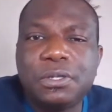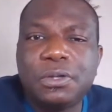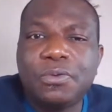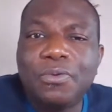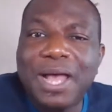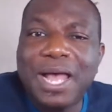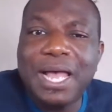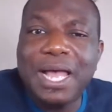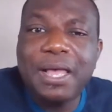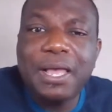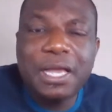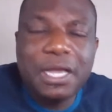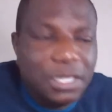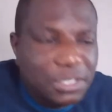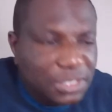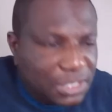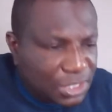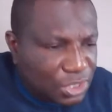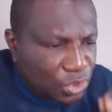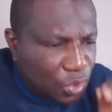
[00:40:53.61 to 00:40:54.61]
Why?
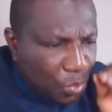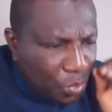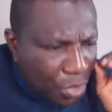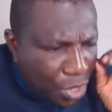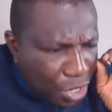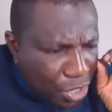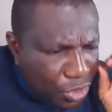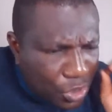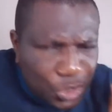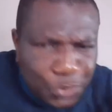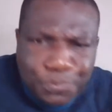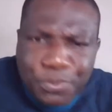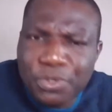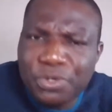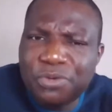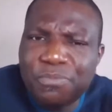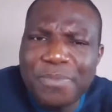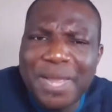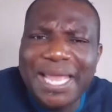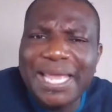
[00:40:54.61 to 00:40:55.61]
Because it's the word
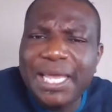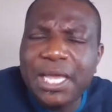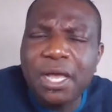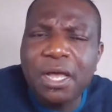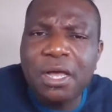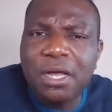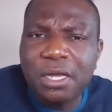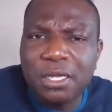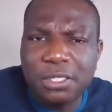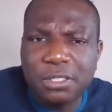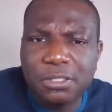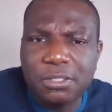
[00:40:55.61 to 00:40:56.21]
spoken by God.